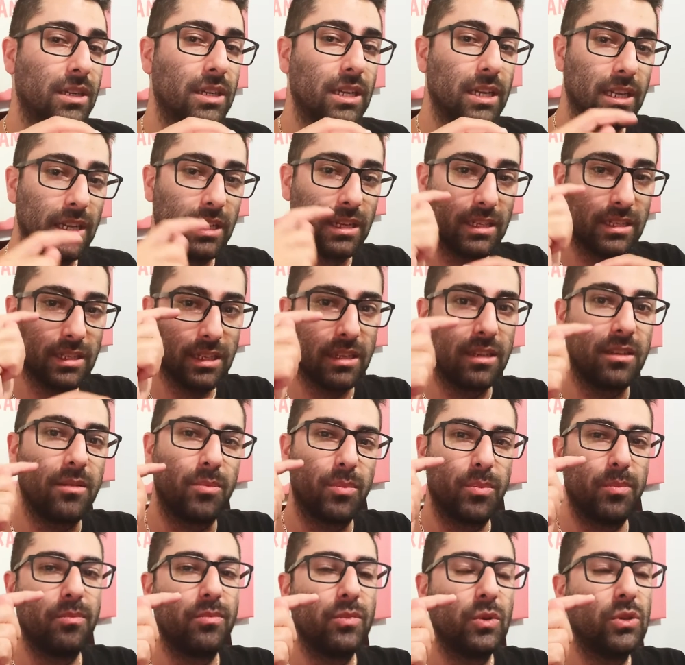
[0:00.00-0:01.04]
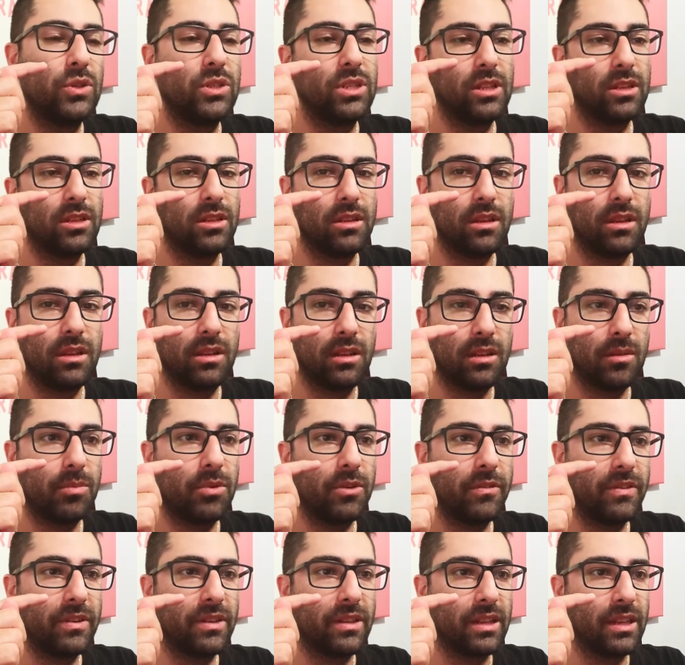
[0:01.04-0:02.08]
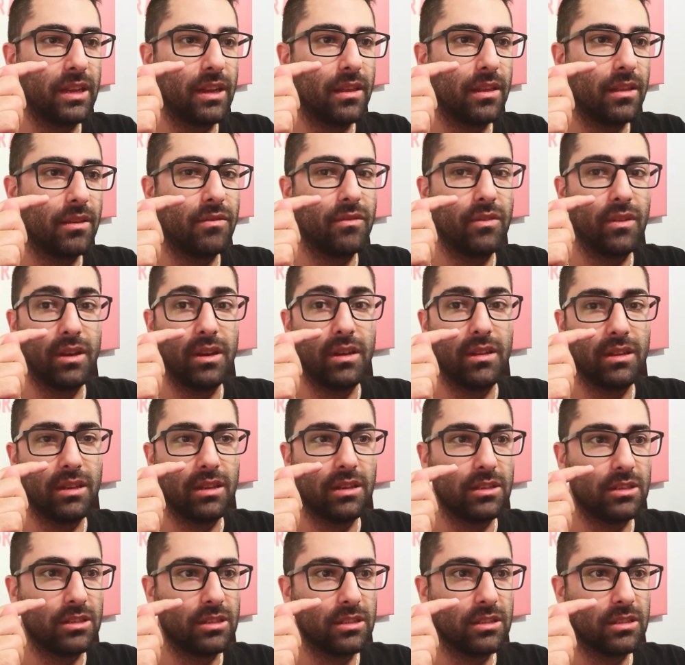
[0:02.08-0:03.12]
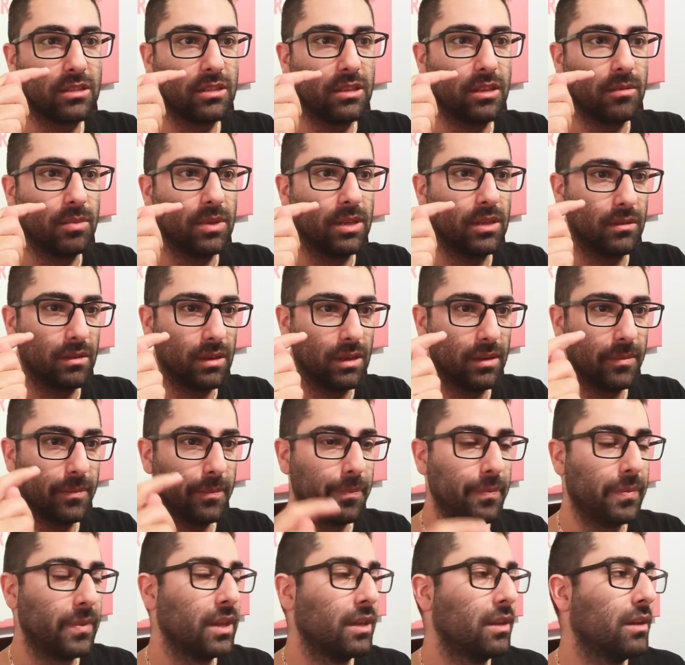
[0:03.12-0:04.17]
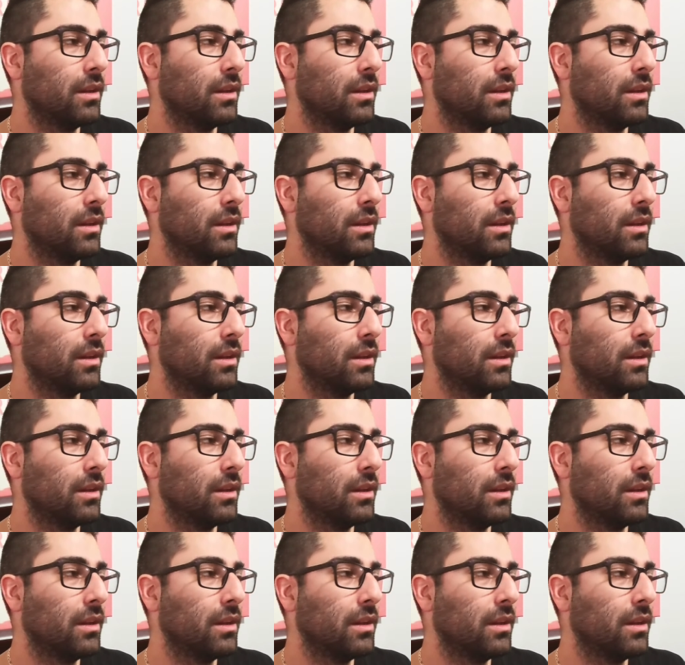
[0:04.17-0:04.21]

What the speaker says: And it's like usually they're like the perfect length. If not, they can just snip it, right?